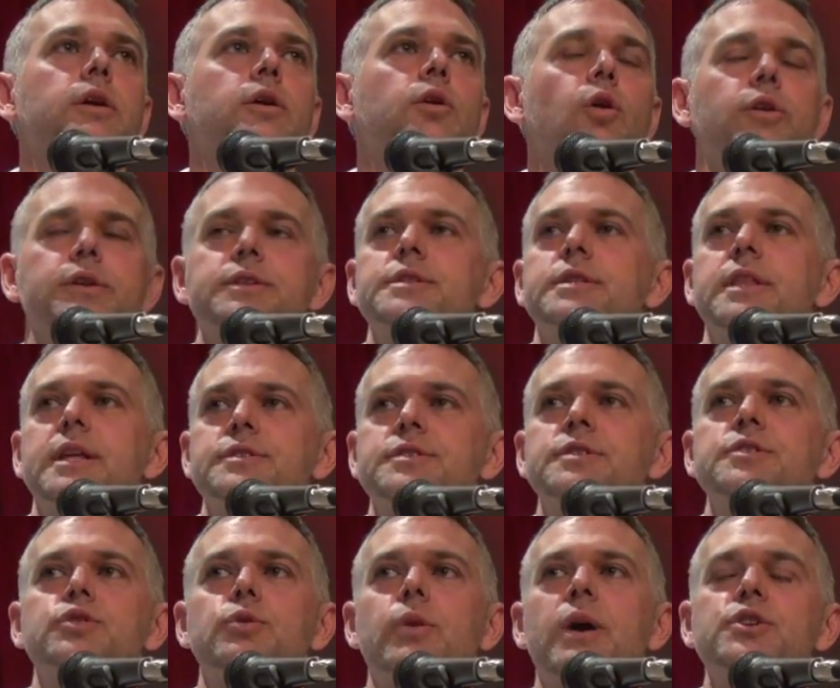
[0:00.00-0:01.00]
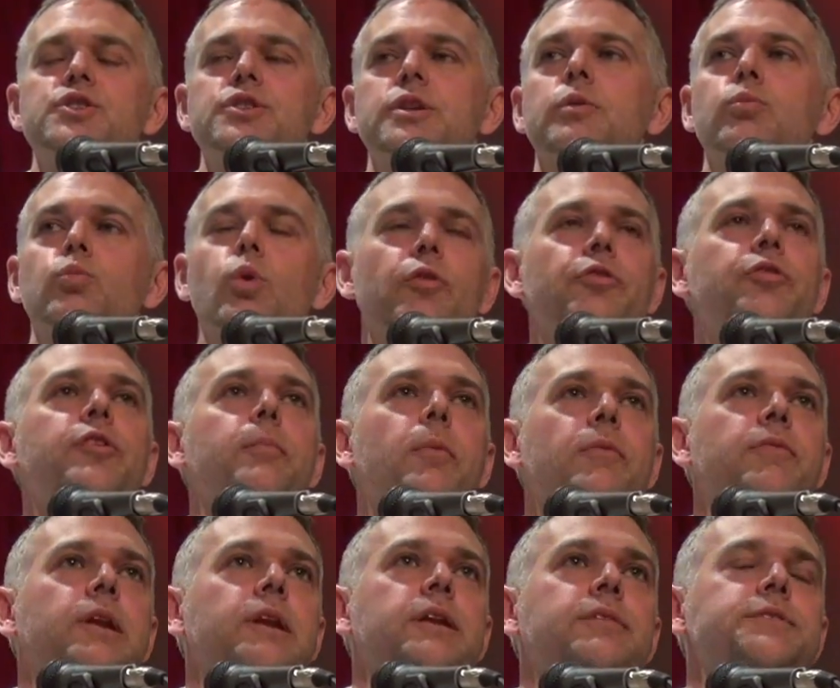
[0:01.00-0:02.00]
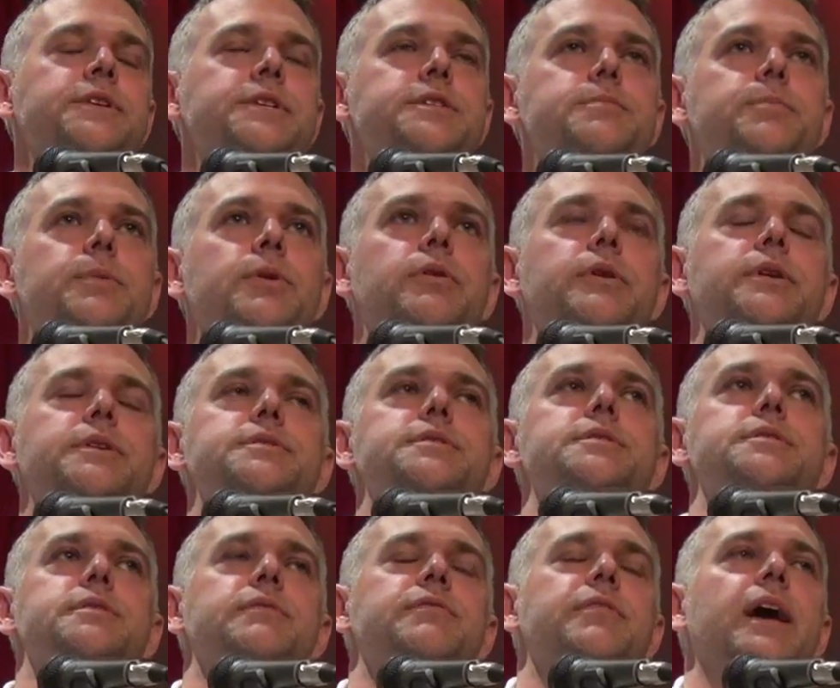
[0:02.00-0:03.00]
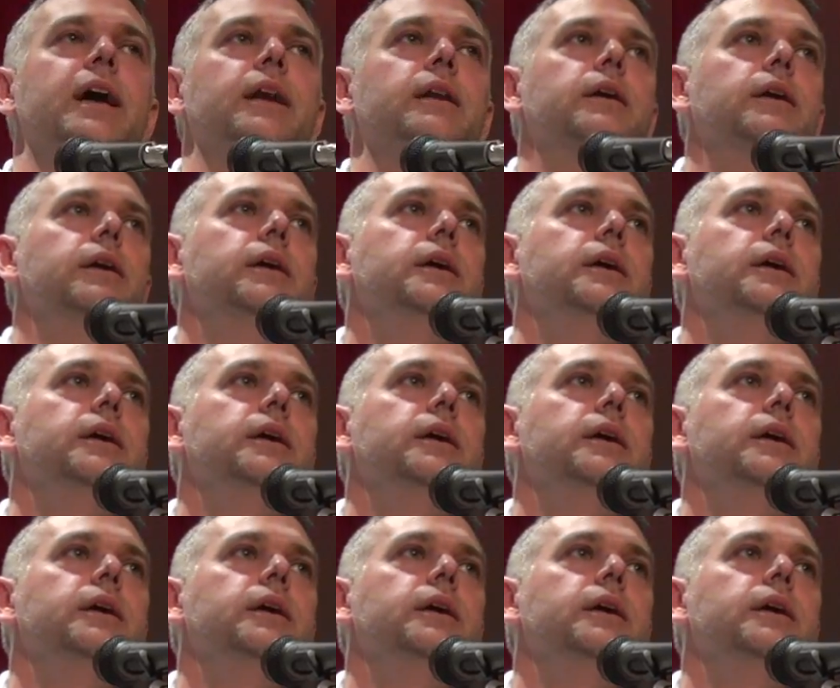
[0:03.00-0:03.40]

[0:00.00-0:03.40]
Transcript: got into that situation and what some of the lived experiences of that